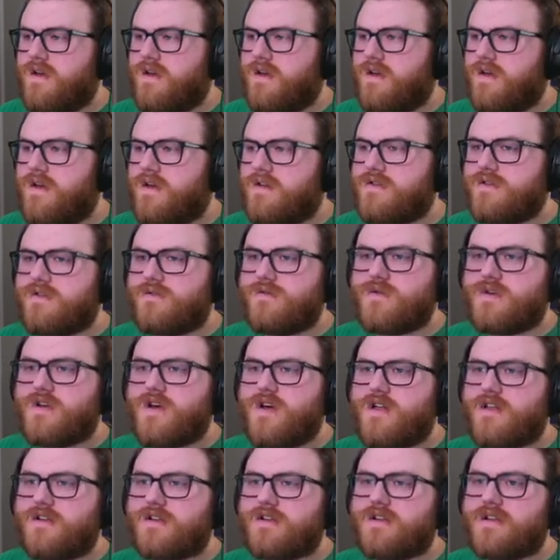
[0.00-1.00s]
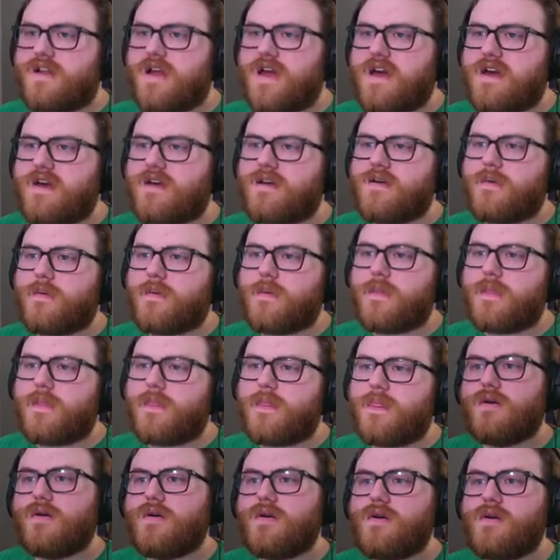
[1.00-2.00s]
And then we'll call it a day.
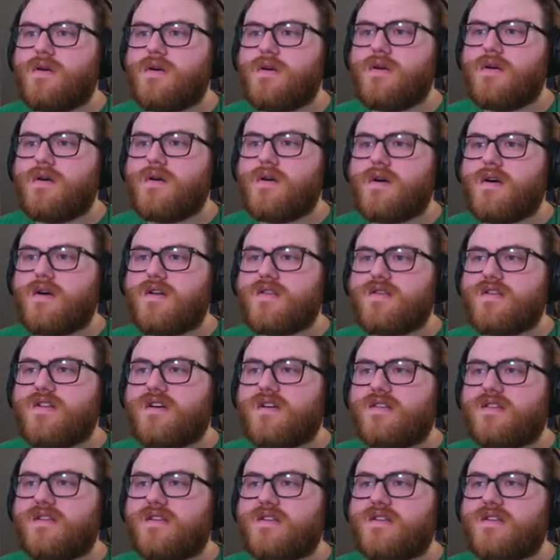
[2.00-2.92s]
I think this